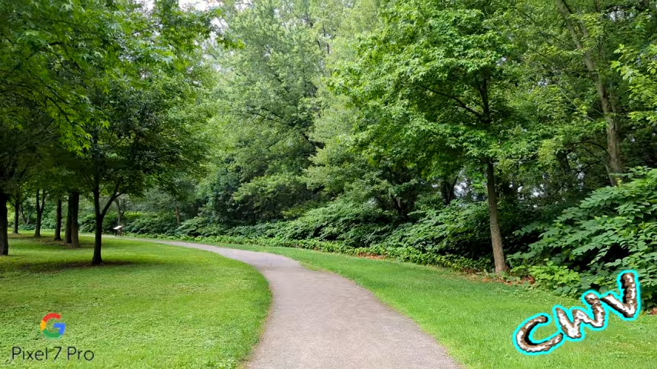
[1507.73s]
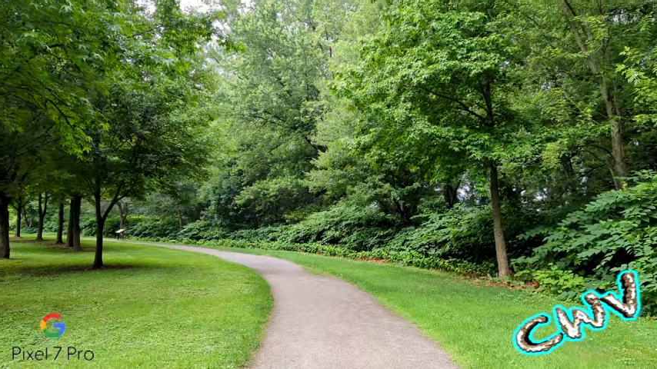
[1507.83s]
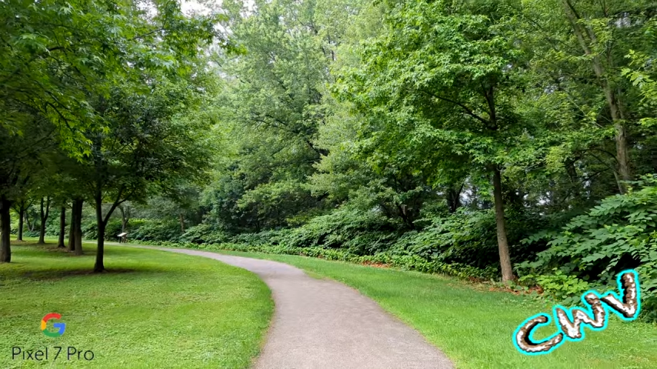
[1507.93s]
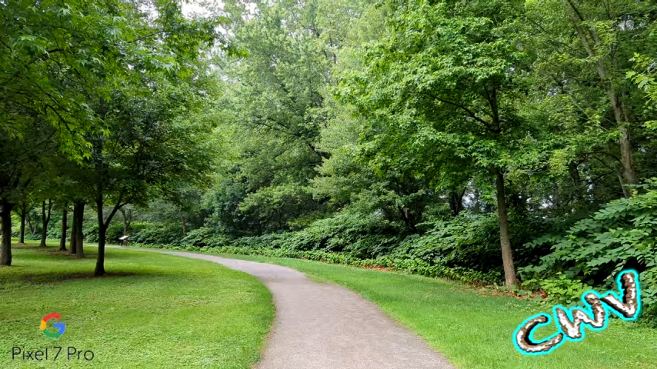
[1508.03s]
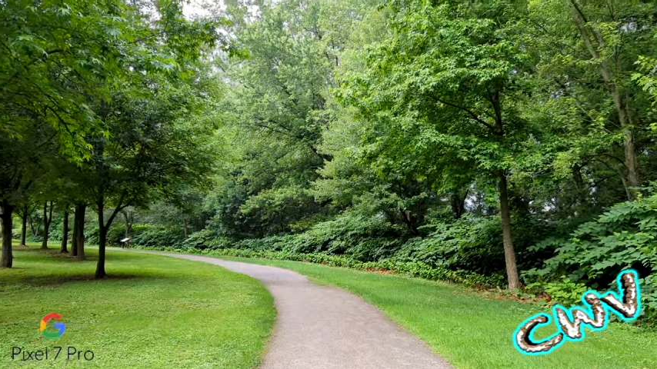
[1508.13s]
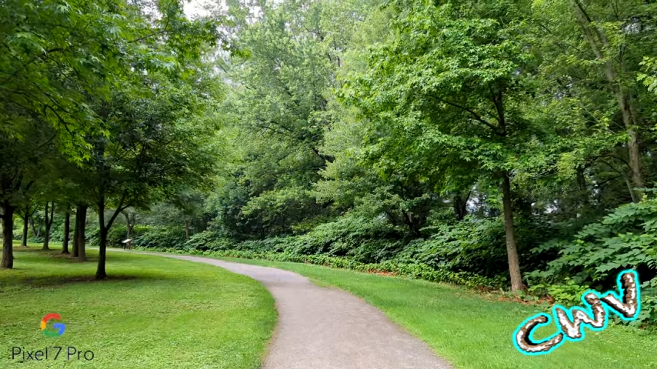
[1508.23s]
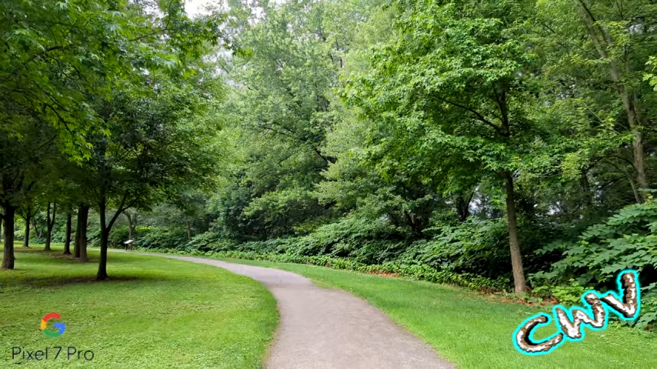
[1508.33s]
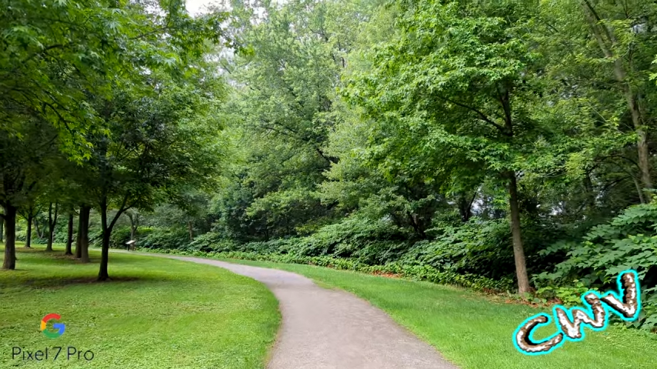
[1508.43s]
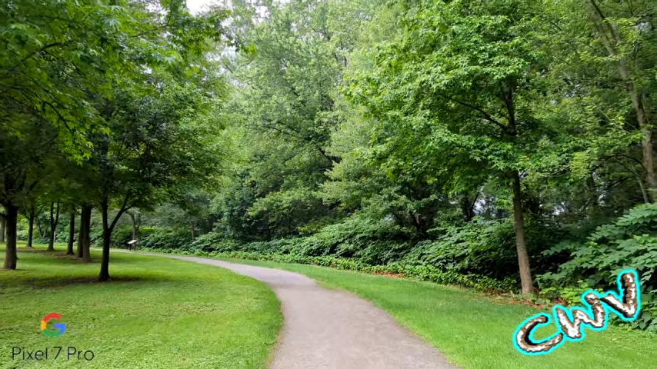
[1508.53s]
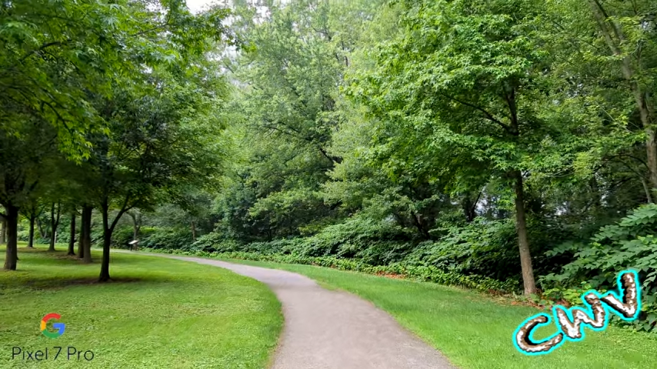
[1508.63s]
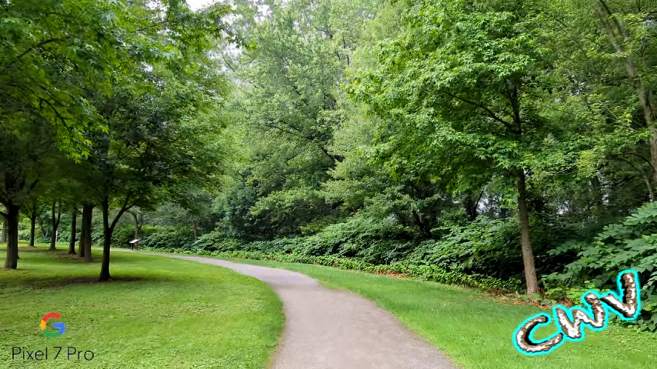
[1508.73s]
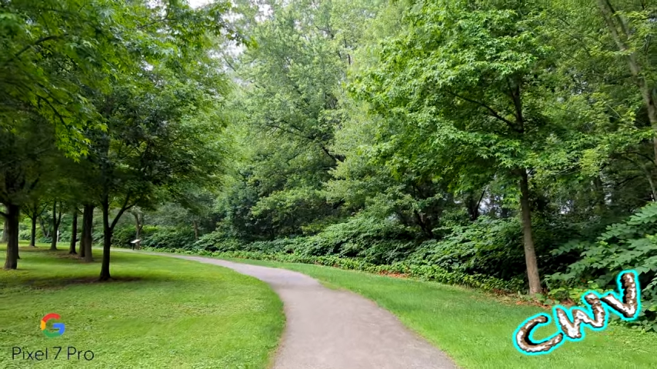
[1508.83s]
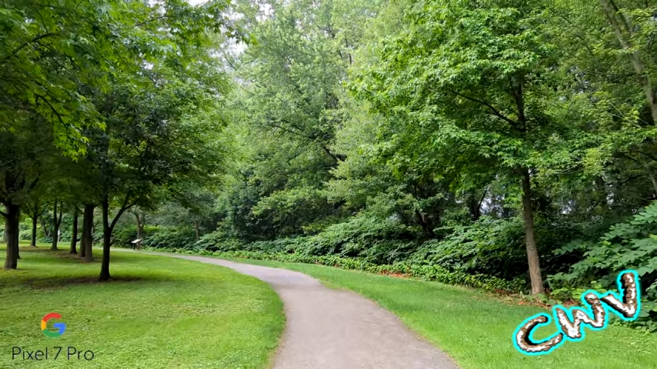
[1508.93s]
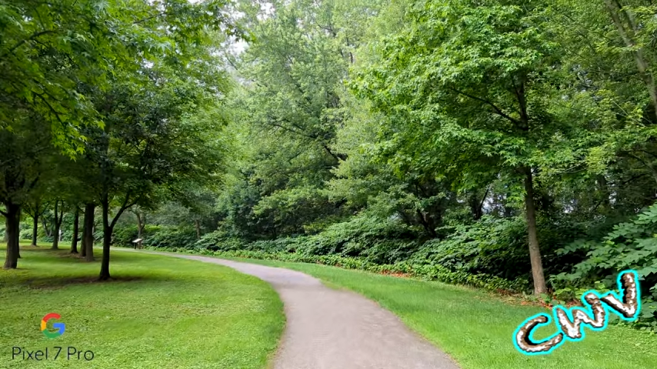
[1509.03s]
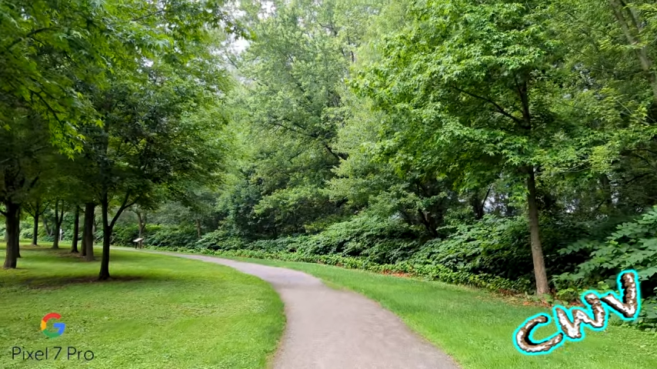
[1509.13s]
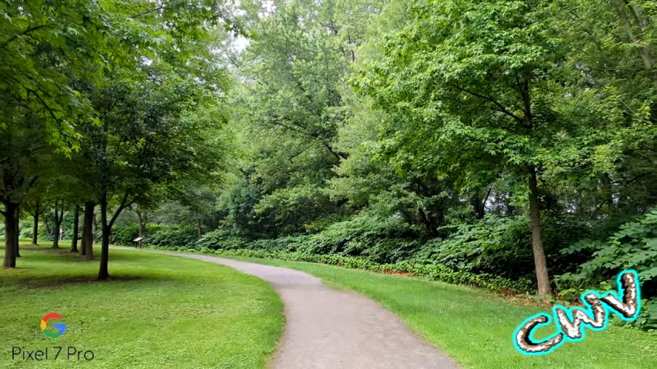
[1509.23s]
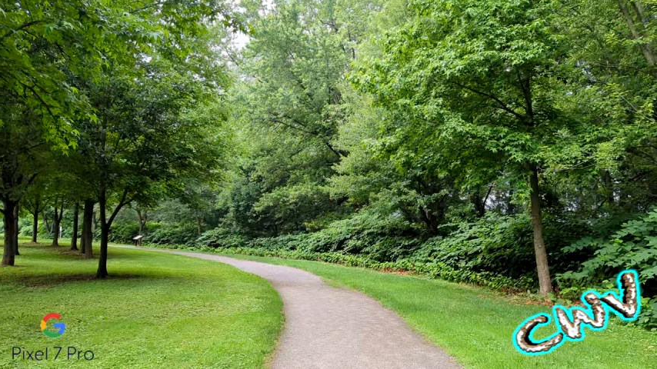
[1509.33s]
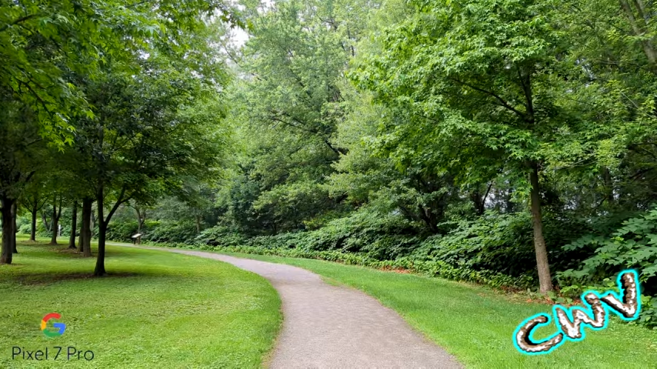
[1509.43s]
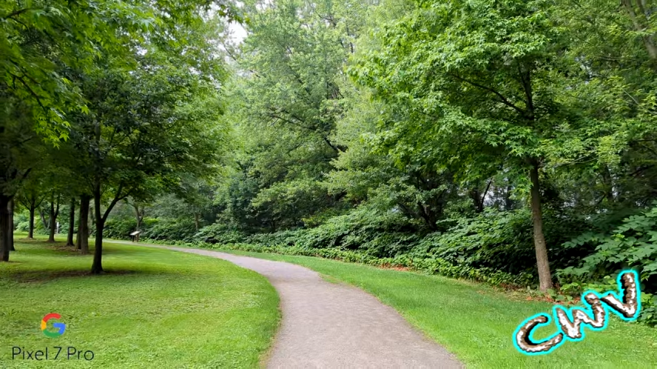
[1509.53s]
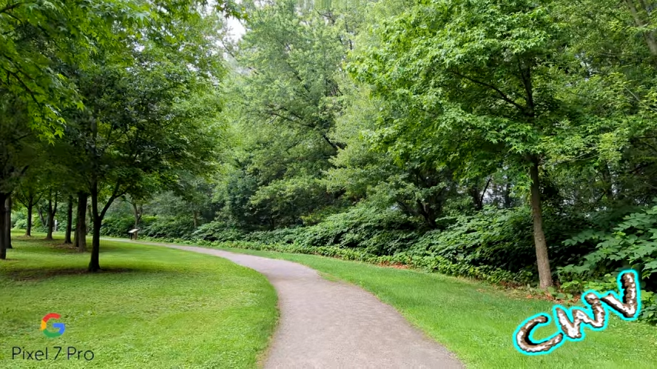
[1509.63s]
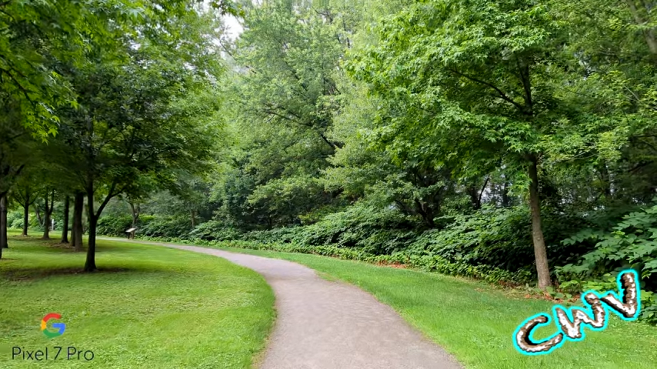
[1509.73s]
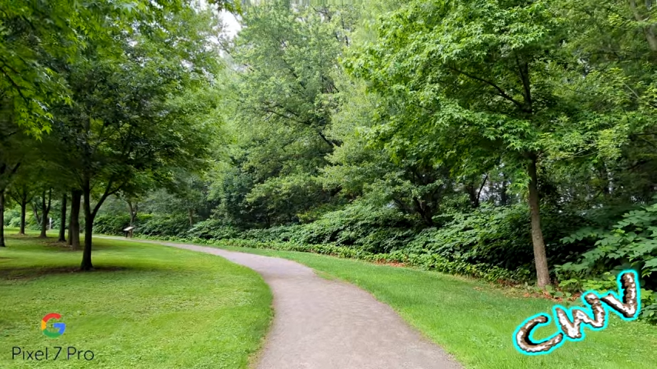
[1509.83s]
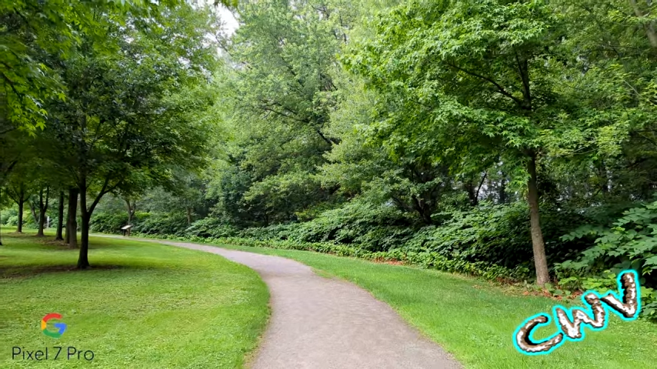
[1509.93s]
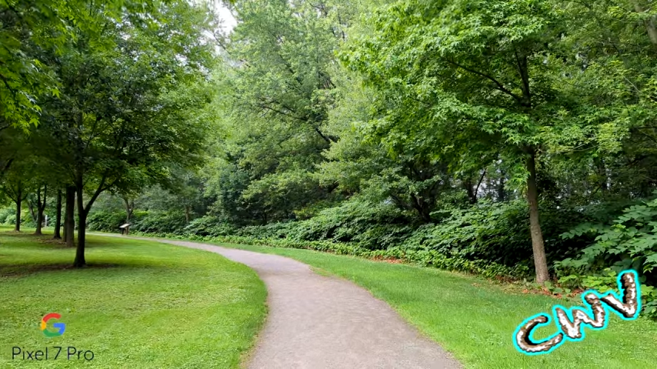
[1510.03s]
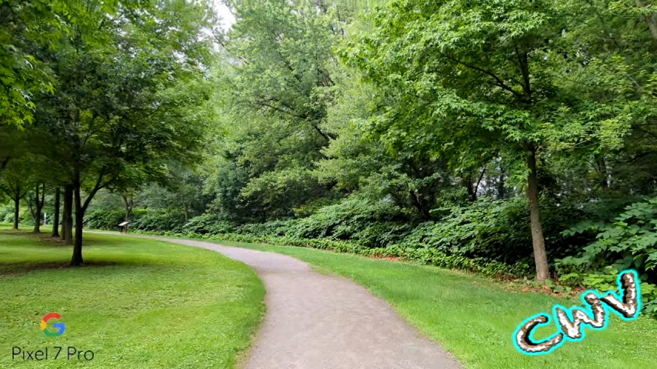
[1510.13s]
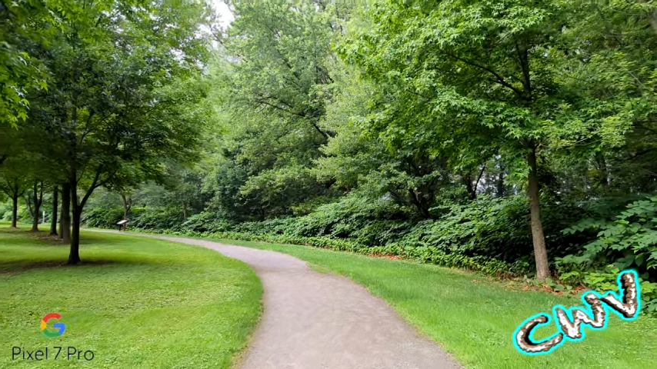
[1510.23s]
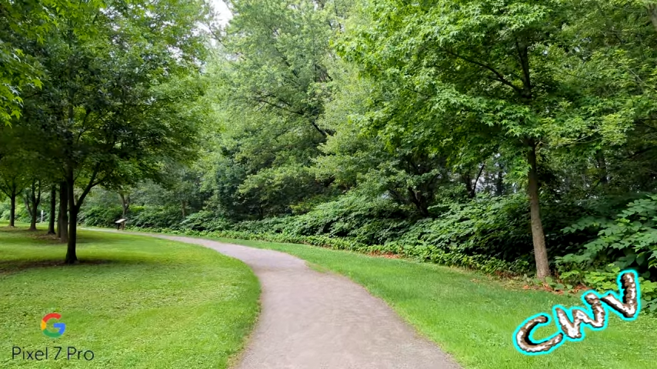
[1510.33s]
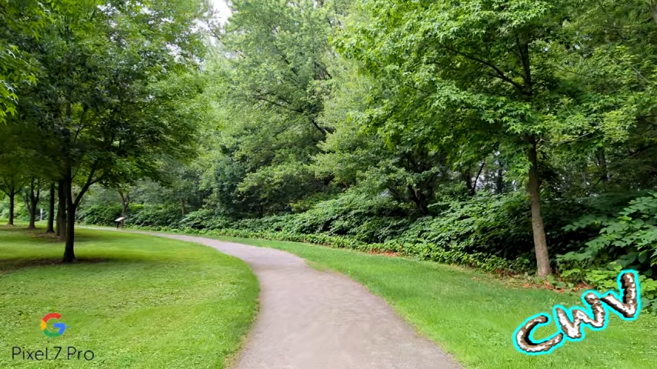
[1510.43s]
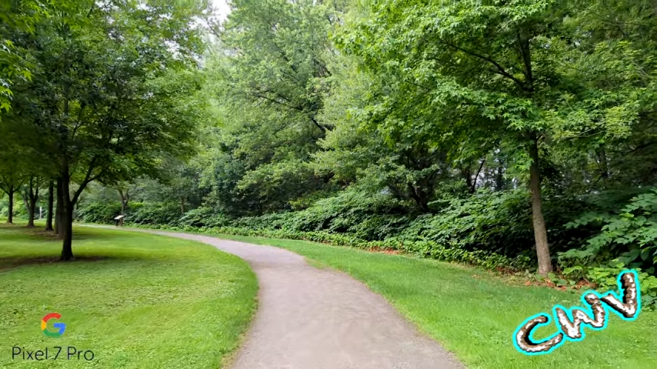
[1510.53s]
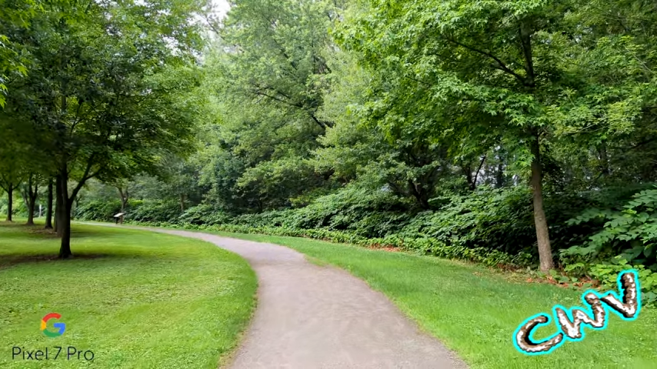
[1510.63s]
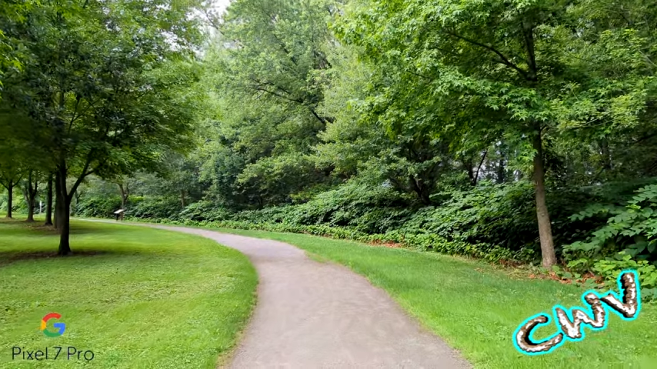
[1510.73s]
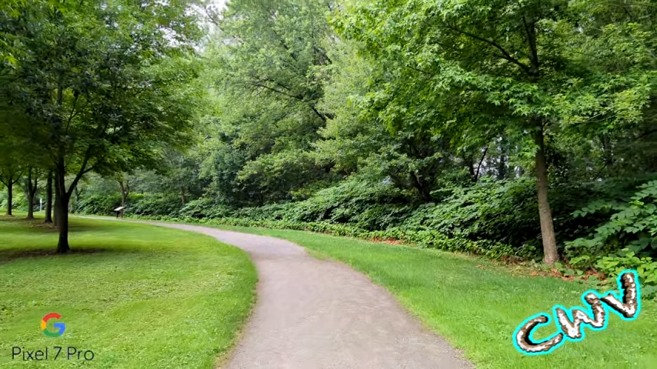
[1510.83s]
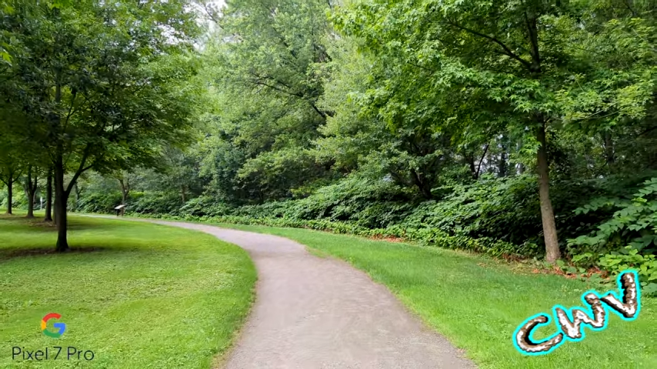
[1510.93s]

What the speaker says: [unreadable: no face in view]